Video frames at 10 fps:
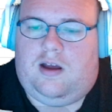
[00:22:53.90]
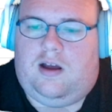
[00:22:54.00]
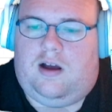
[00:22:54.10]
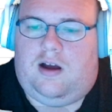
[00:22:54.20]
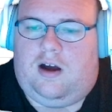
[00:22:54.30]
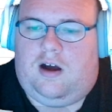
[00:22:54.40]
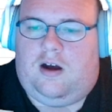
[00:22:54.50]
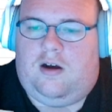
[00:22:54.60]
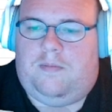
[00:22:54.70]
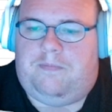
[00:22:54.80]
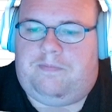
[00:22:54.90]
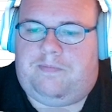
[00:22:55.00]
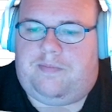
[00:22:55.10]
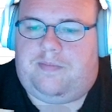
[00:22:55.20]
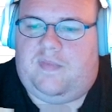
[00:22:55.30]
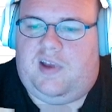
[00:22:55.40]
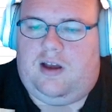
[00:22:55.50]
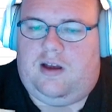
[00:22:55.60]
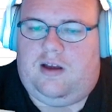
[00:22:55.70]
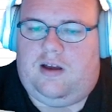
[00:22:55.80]
And
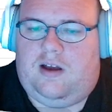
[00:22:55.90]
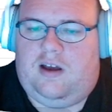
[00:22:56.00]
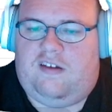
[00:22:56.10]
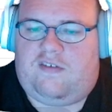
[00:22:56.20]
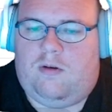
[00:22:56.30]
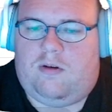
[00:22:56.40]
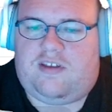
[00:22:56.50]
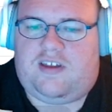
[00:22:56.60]
of course,